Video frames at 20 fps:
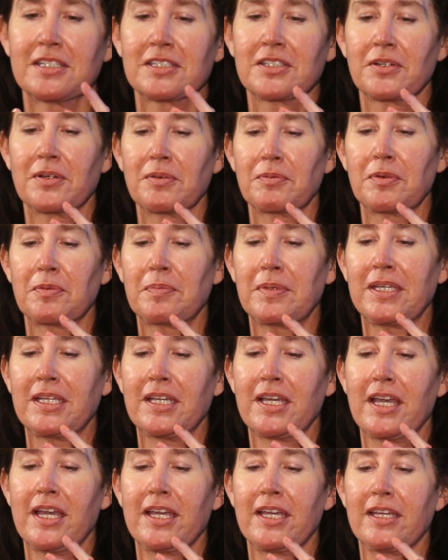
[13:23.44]
So it will
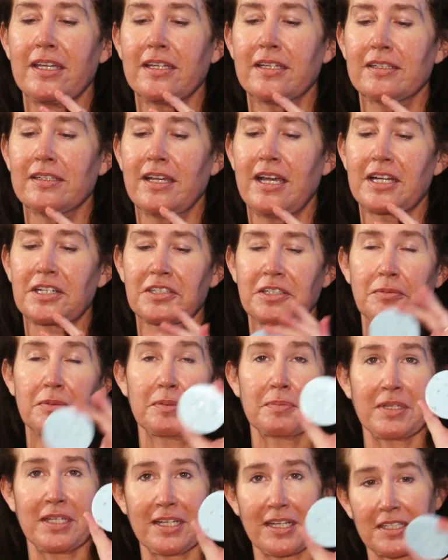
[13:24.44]
be actually
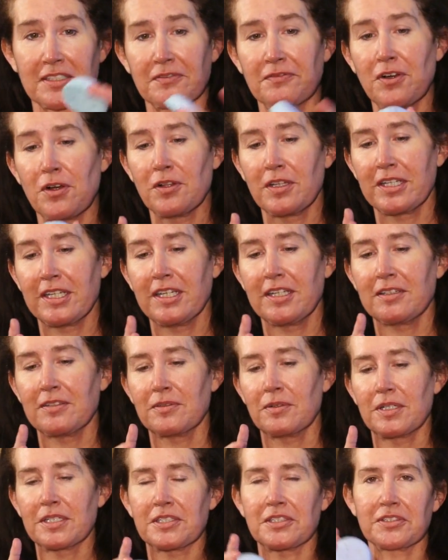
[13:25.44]
will be an exfoliant
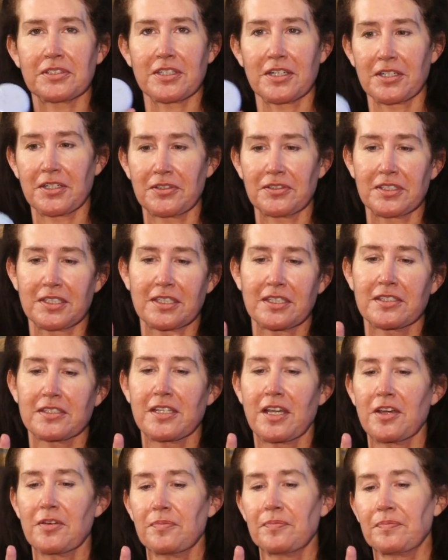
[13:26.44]
once you start using the
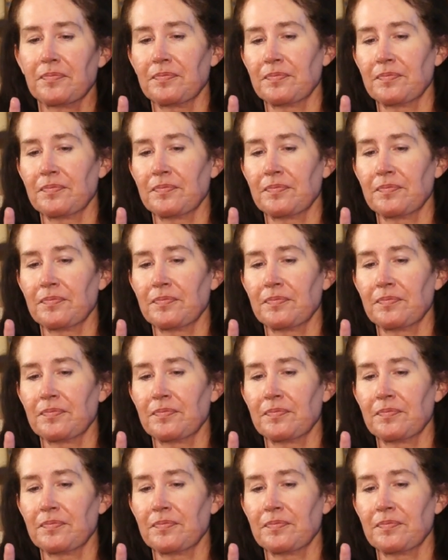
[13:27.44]
soap.